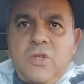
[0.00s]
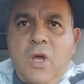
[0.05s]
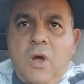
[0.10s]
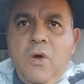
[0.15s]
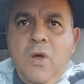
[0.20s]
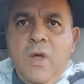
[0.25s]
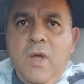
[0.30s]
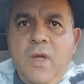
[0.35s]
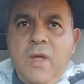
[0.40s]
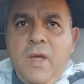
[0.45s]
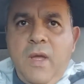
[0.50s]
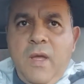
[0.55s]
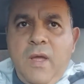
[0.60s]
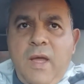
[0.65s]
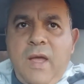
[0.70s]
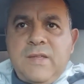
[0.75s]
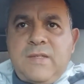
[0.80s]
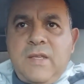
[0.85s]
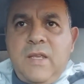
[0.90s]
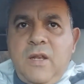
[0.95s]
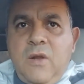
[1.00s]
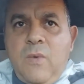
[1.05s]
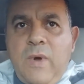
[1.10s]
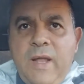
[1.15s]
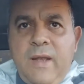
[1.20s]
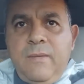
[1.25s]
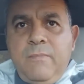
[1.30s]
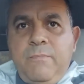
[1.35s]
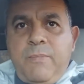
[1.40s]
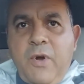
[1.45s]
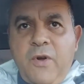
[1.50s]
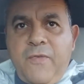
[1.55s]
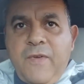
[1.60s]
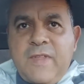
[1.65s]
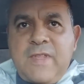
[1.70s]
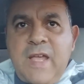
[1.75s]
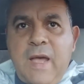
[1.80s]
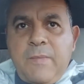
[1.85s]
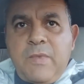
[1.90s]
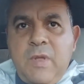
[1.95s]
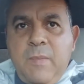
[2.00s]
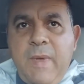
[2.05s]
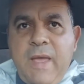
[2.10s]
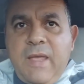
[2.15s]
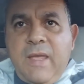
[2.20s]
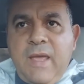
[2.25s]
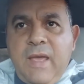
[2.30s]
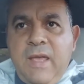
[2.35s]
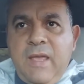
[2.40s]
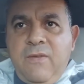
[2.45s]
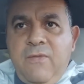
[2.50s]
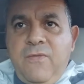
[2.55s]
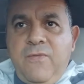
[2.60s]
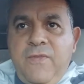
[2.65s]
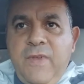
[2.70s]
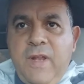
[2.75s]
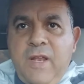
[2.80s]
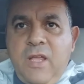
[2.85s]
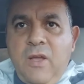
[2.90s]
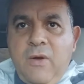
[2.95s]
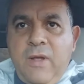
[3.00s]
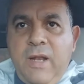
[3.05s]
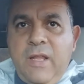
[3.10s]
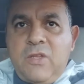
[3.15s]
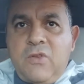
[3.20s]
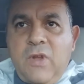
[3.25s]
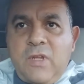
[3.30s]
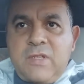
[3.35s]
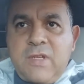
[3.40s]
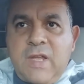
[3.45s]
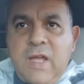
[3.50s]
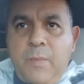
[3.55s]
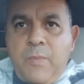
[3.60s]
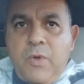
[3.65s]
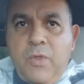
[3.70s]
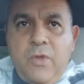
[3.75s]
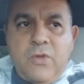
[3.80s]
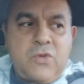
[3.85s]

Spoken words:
So I said, you know what, perfect time to make a video and address a couple of